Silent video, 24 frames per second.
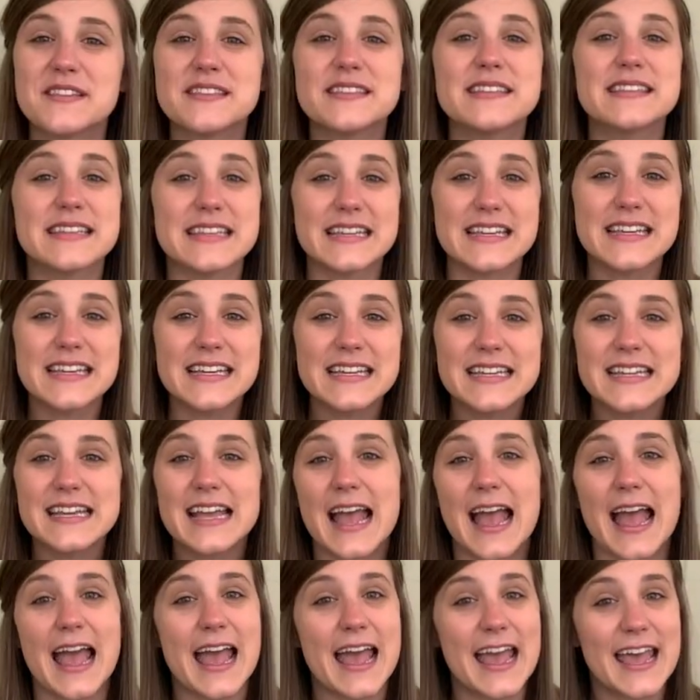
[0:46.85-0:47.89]
C,
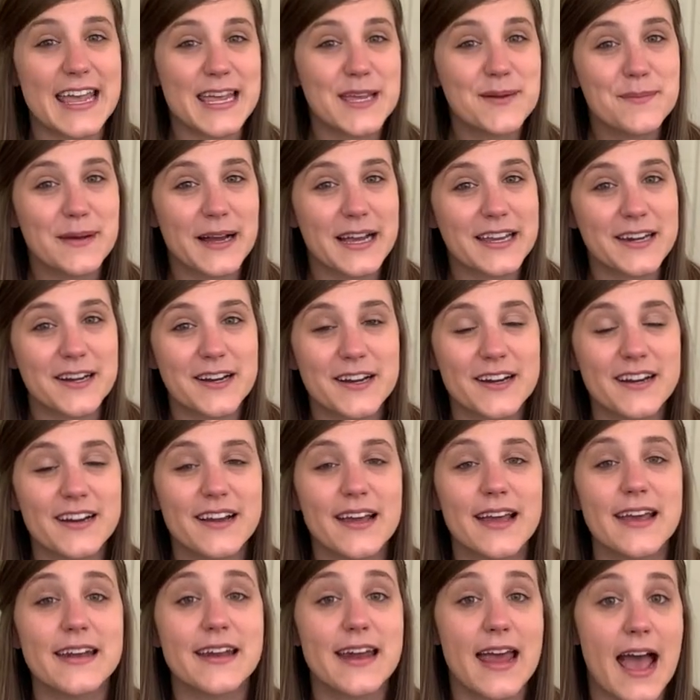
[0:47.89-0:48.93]
A minor,
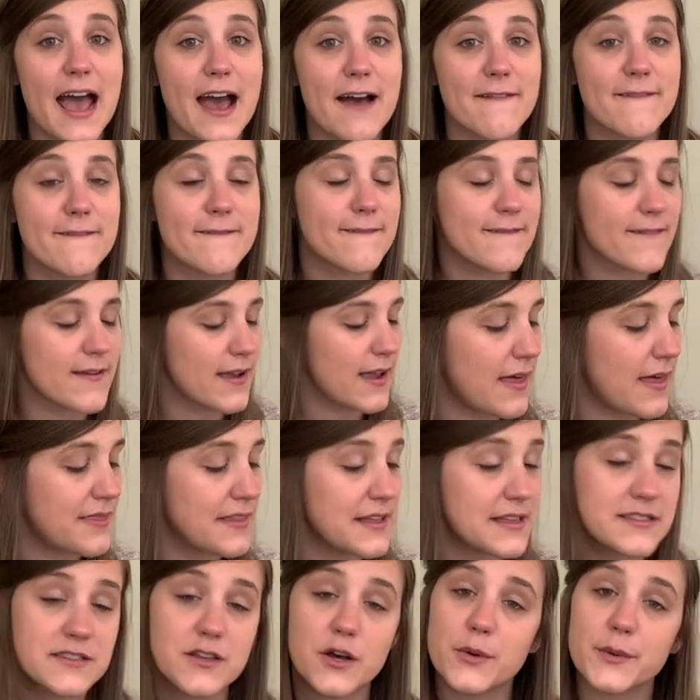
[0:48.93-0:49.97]
and F, and
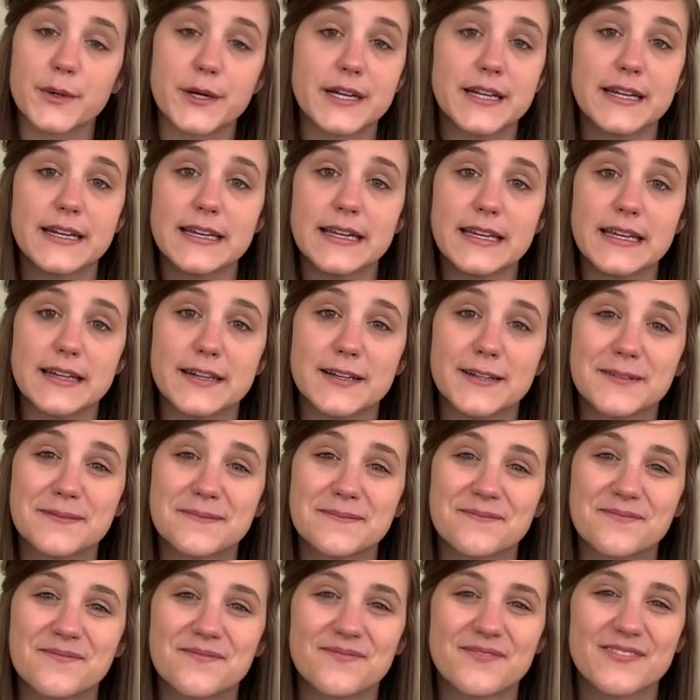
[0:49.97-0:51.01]
that's all we're gonna need.
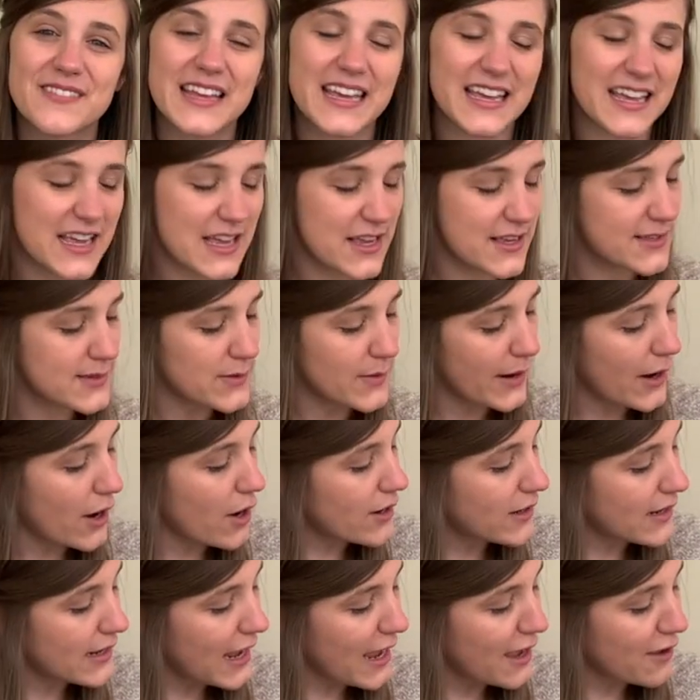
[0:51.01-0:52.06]
So I
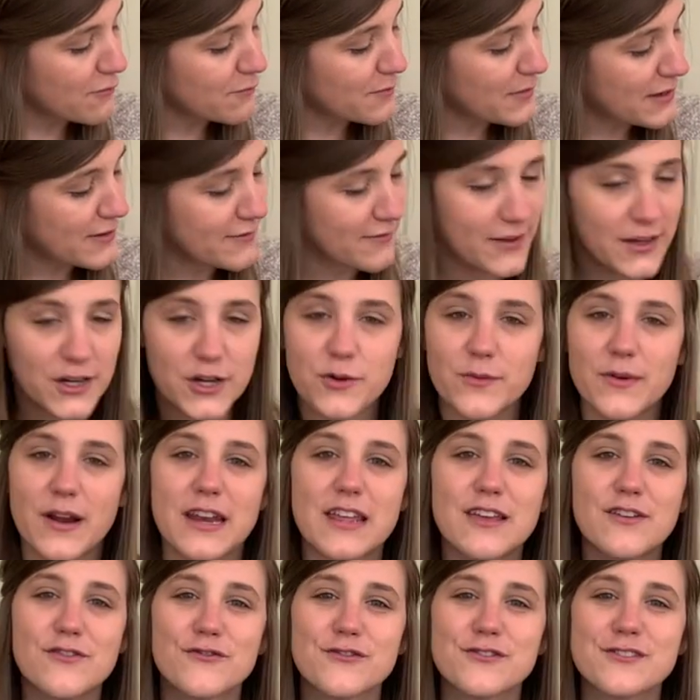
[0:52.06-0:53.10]
already have my finger
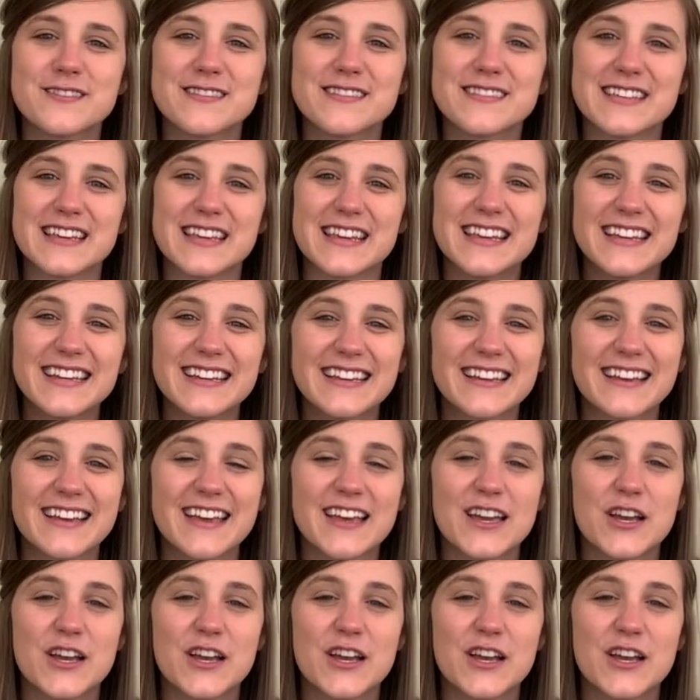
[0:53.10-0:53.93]
ready for C.